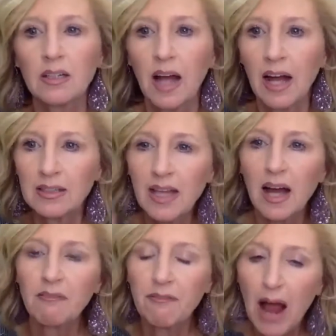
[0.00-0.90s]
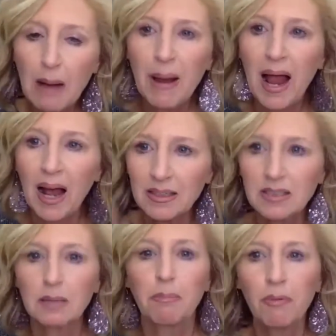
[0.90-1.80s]
as that fat pad is
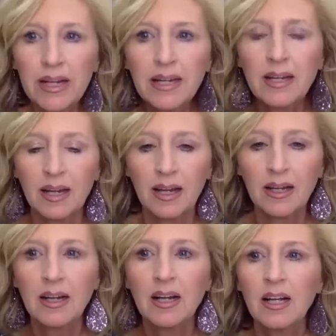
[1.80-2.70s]
depleting,